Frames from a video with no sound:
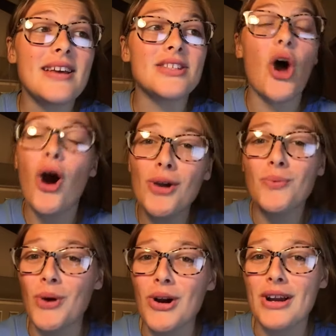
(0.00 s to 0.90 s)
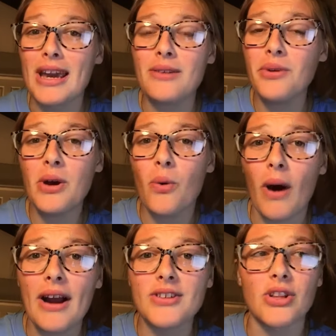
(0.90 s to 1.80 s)
is hard work and
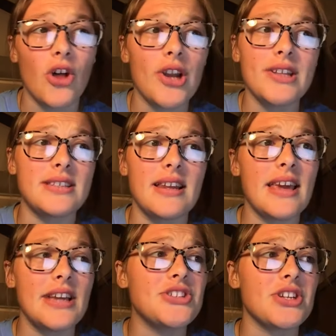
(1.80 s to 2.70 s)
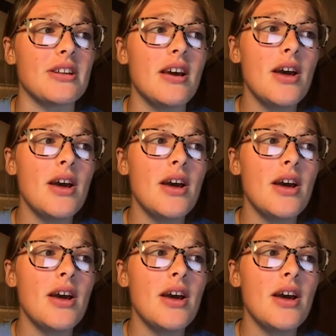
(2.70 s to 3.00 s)
requires a lot of dedication,